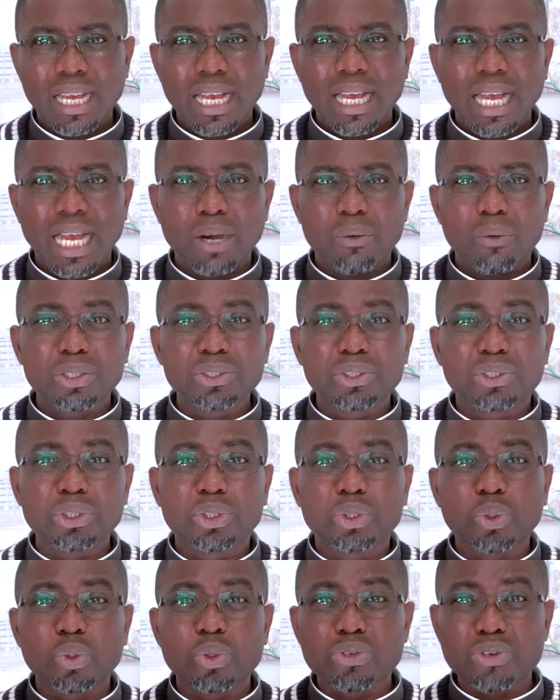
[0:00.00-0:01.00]
I want you
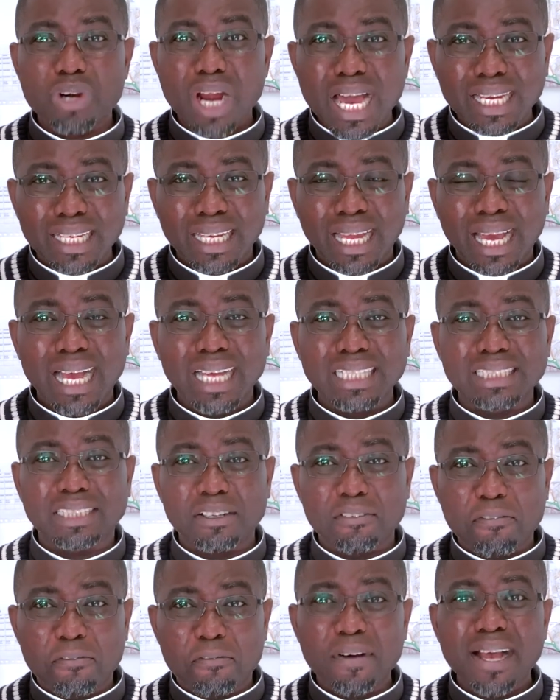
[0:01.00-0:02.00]
to run as
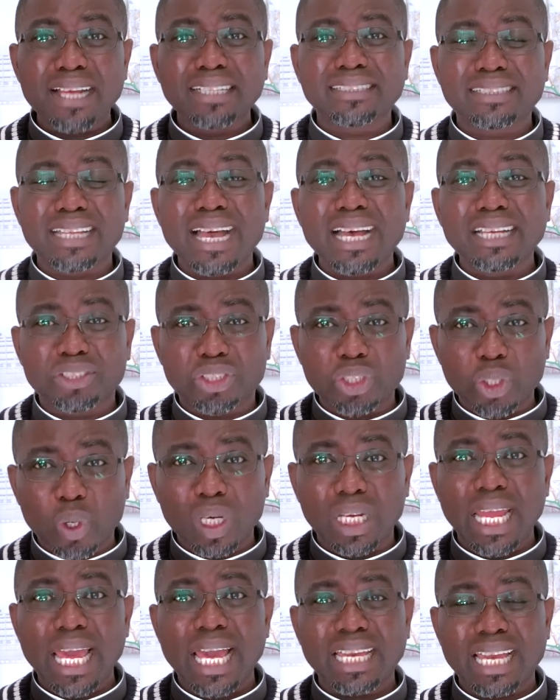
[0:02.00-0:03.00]
fast as your
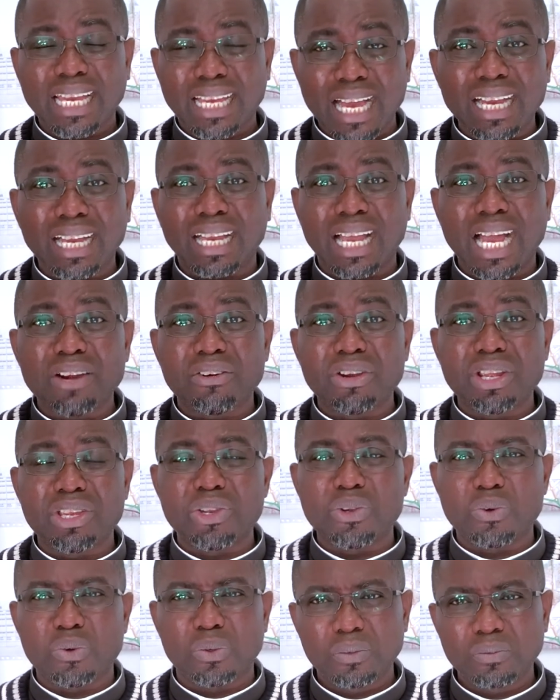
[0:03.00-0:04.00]
leg can carry
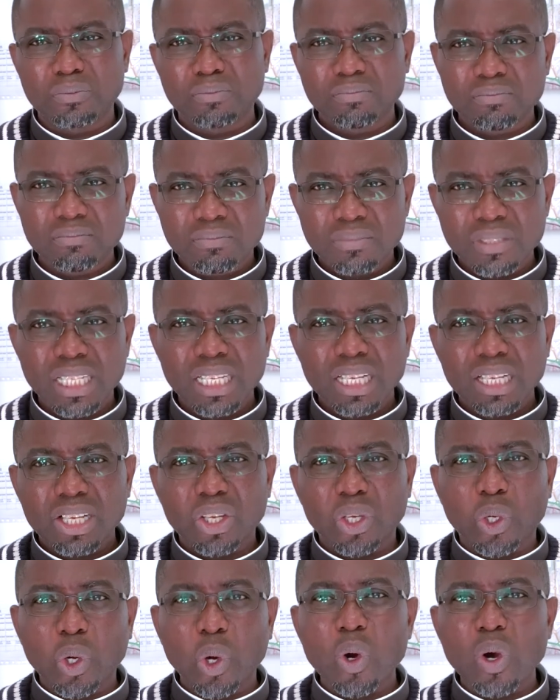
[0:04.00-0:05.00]
you.
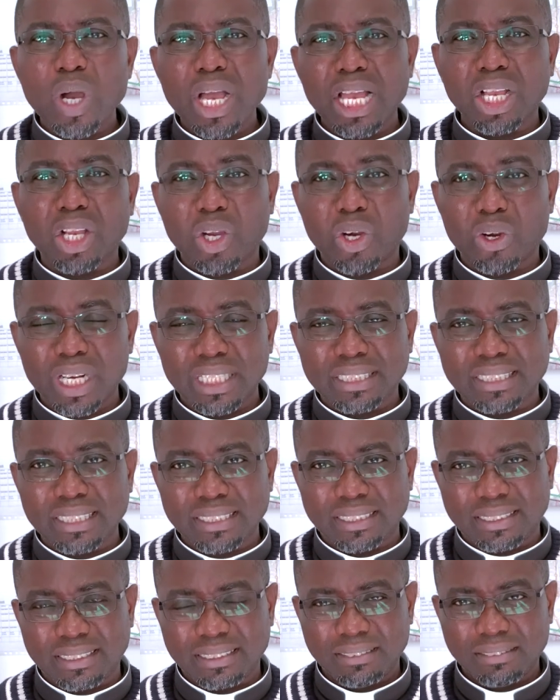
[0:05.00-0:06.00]
Go and correct
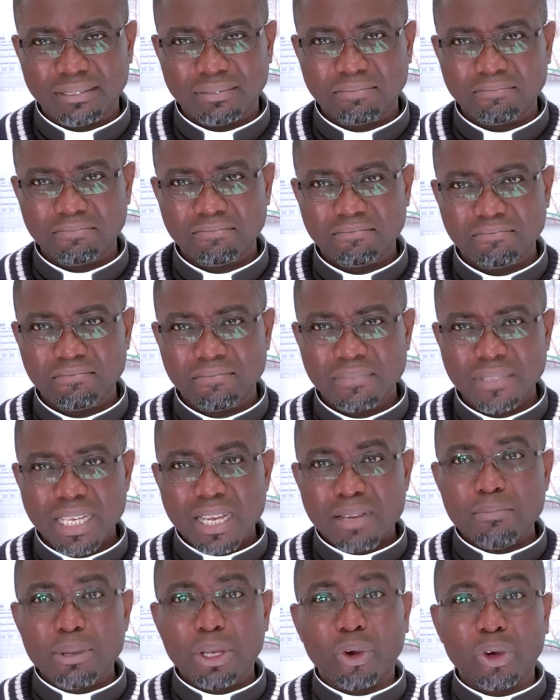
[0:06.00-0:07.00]
it.
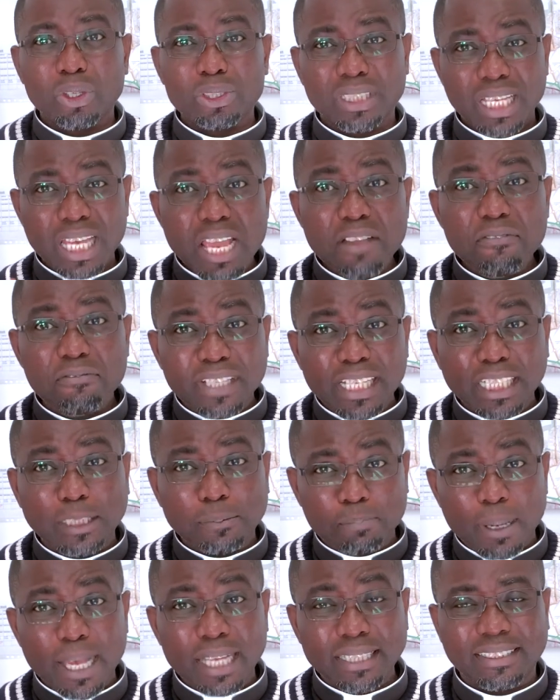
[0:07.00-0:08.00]
Because if this
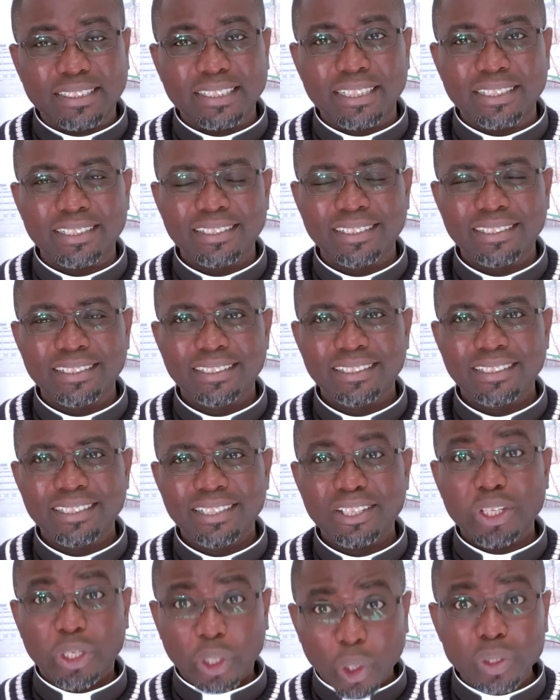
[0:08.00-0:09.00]
person
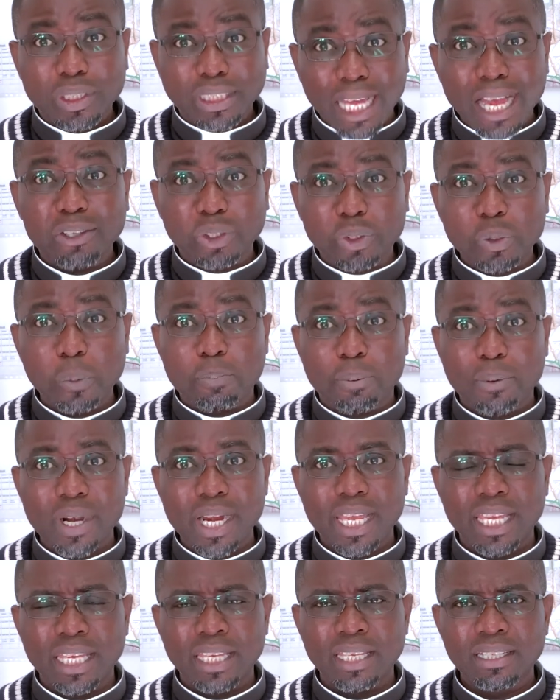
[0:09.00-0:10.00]
knows how to
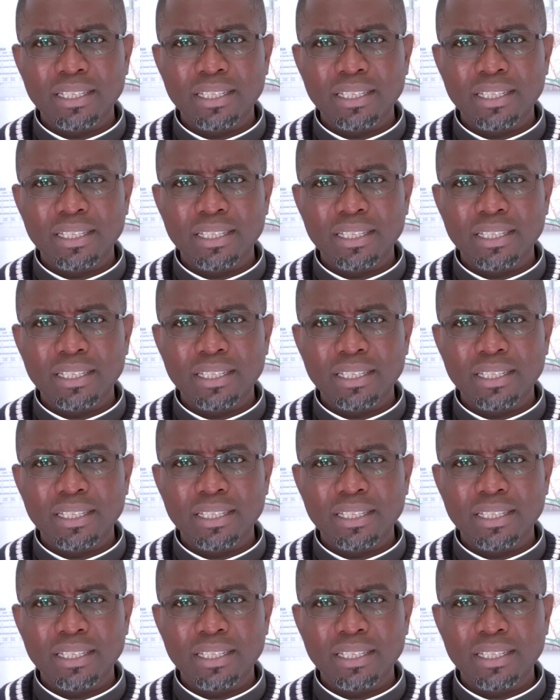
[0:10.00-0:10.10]
pray,